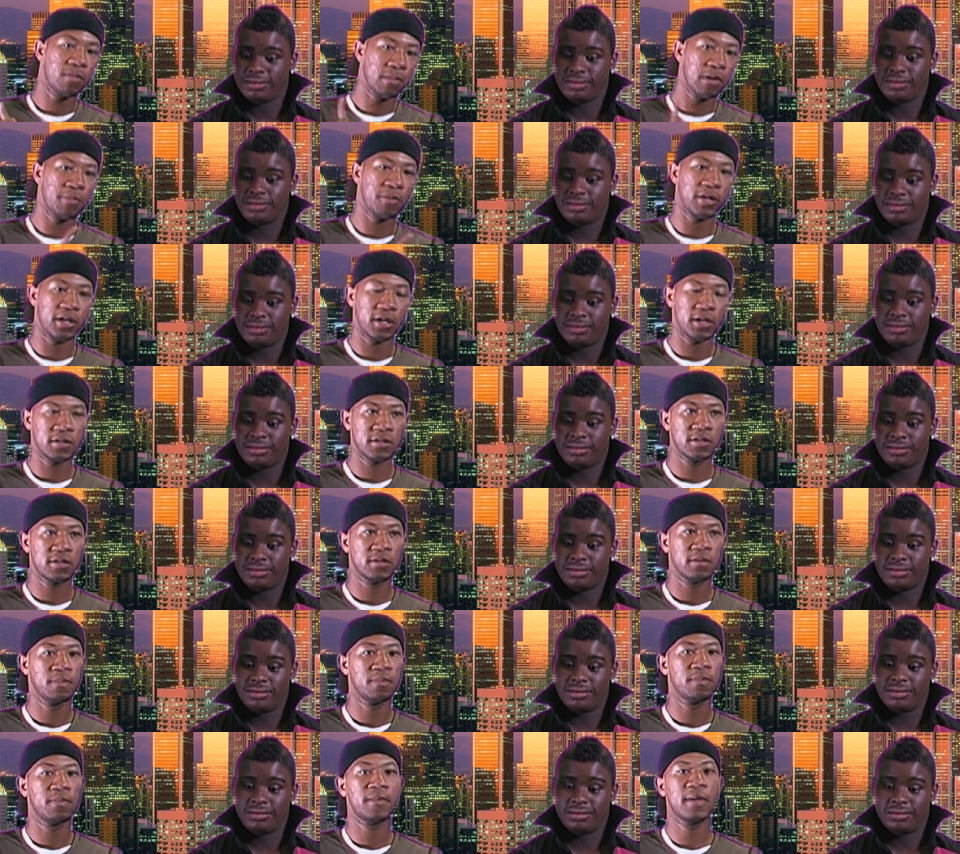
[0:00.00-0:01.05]
Speaker 1: remember this:
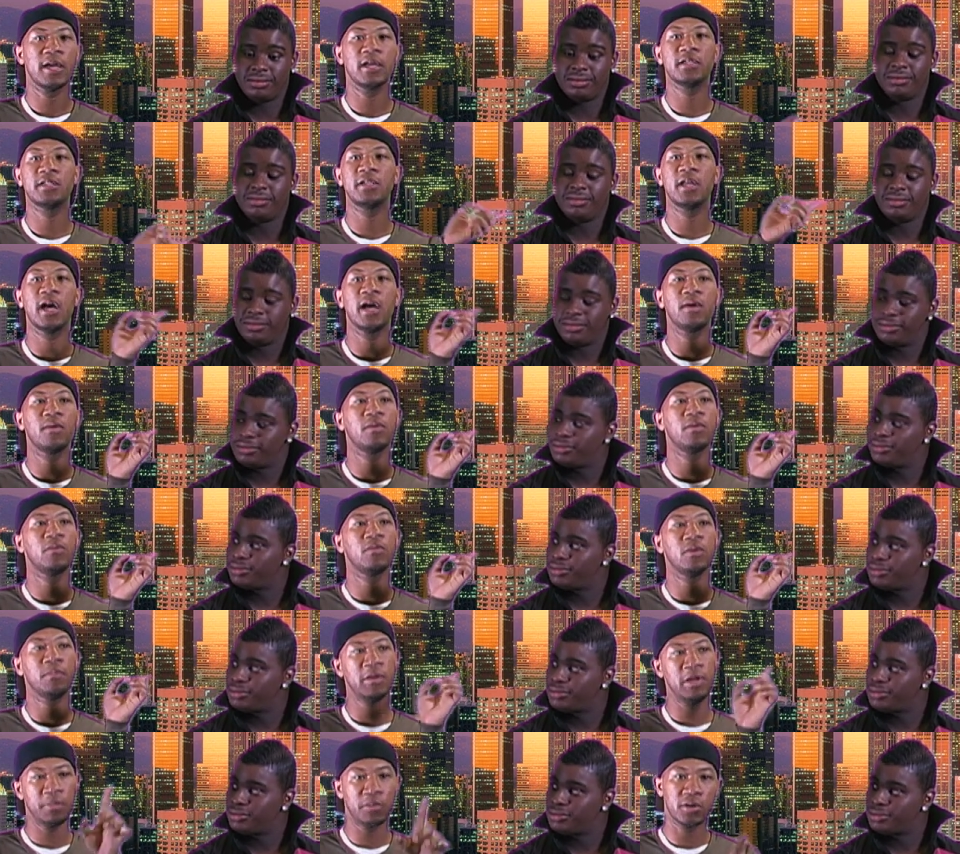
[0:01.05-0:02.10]
it's not when
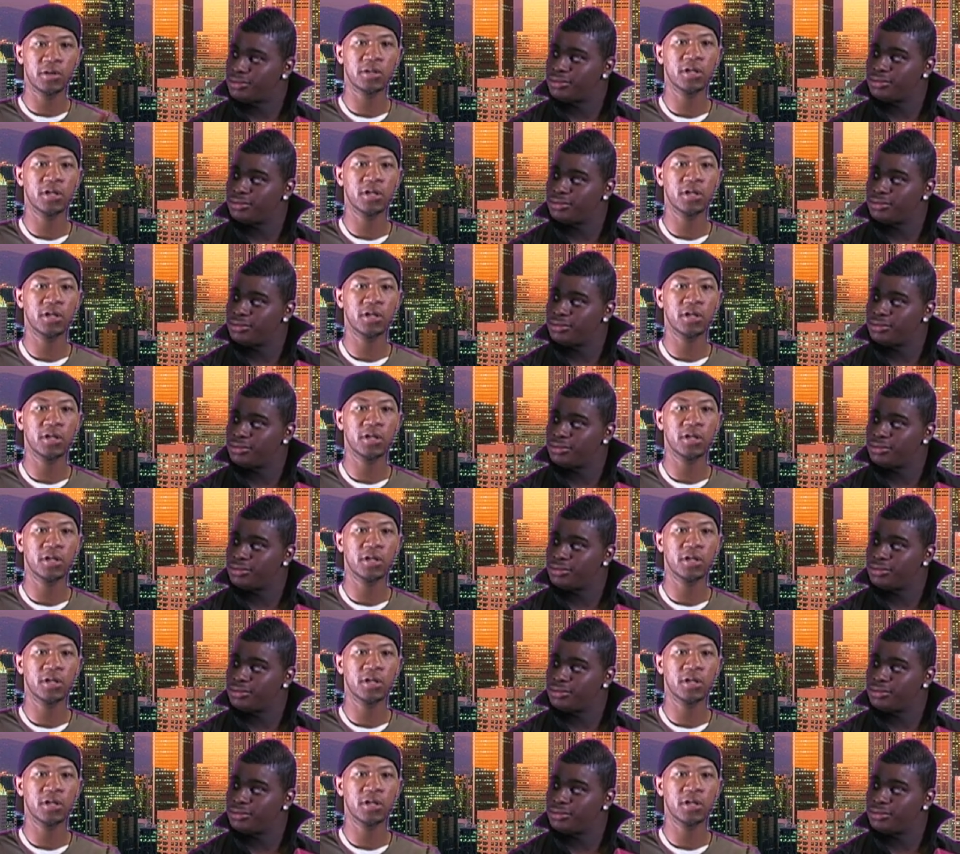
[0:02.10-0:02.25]
people are